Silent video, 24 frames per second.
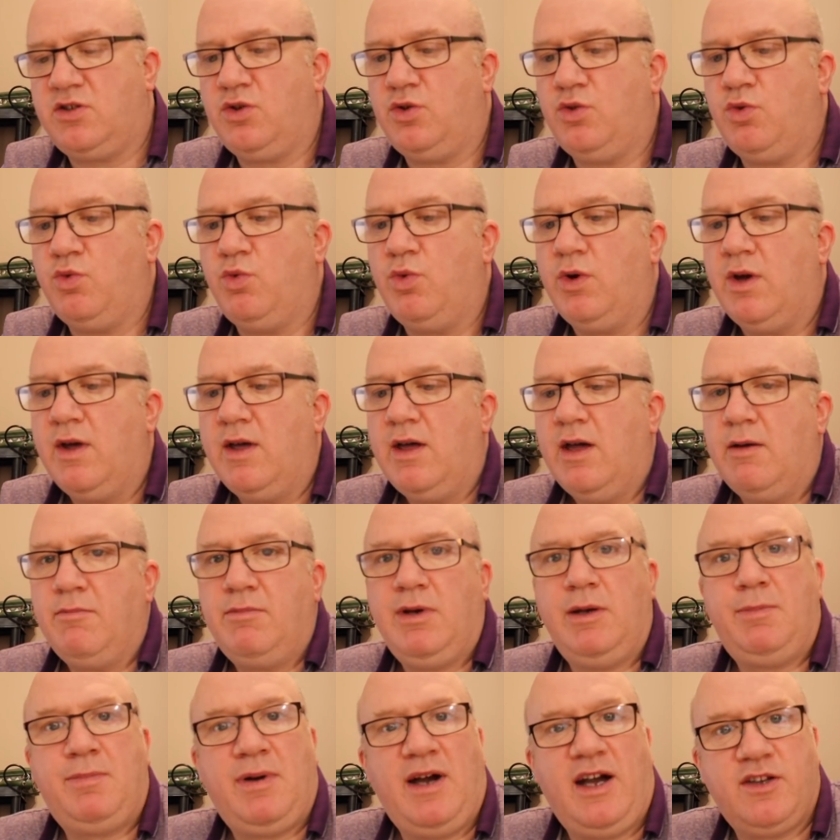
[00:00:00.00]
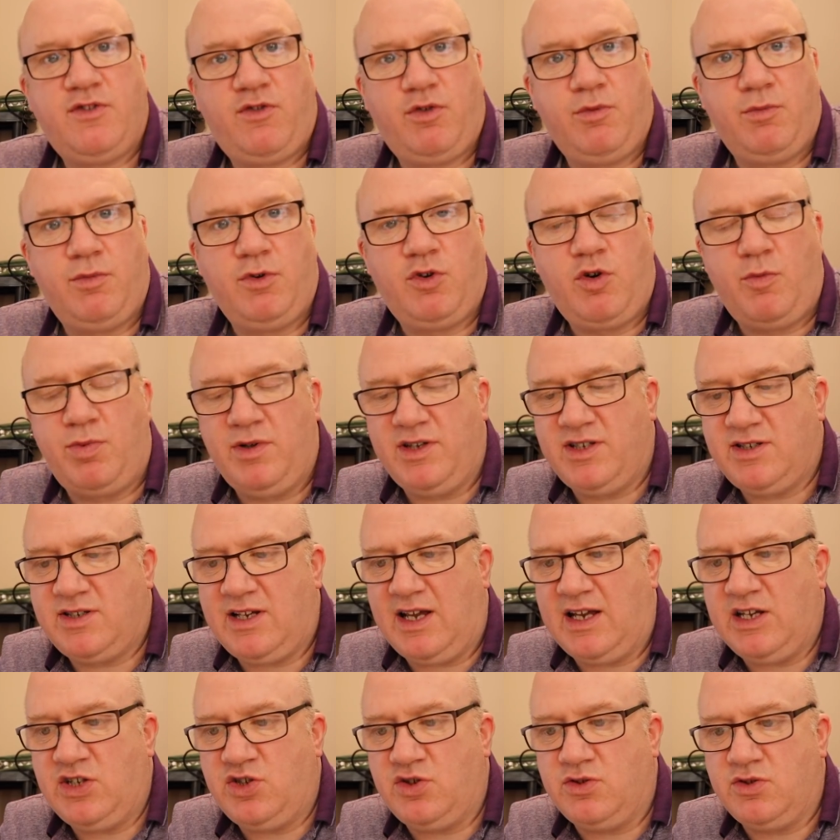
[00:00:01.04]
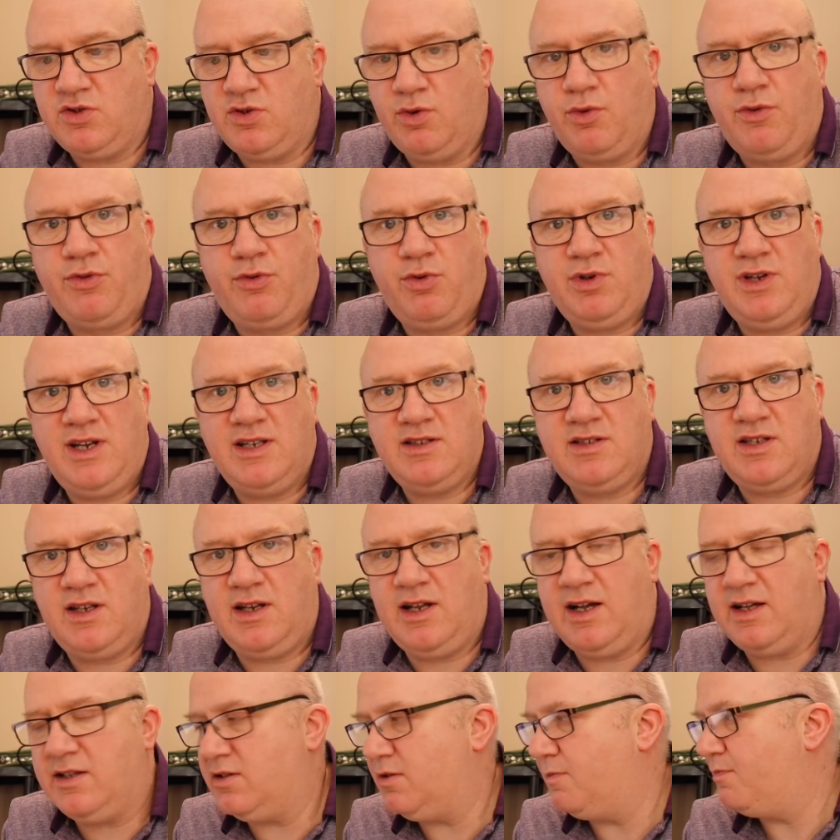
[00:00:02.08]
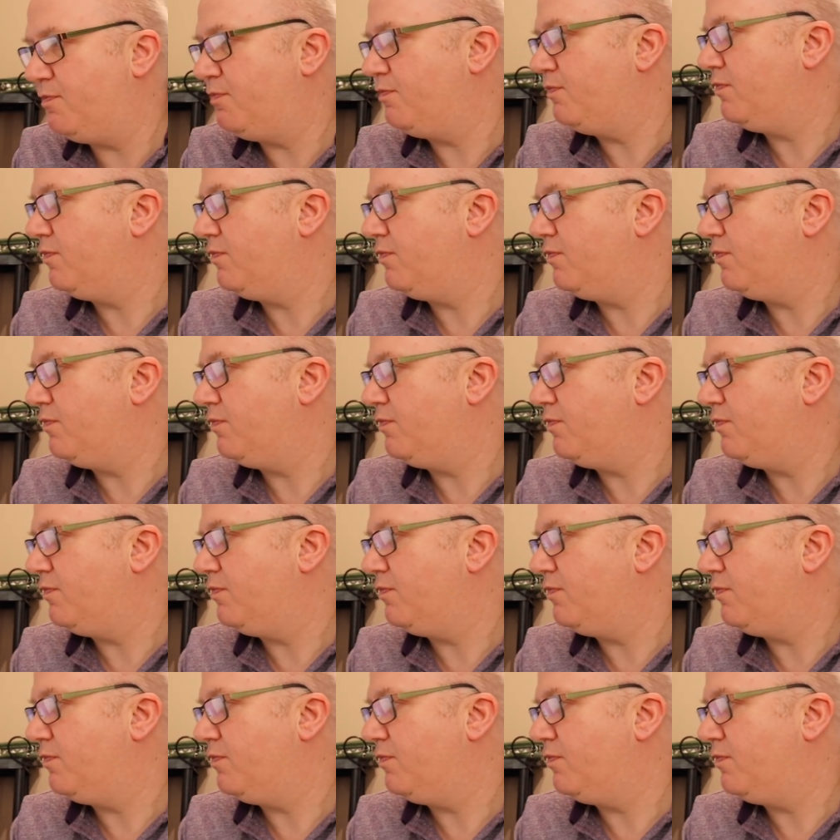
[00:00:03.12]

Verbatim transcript: to be passed from a couple of stations or through the internet.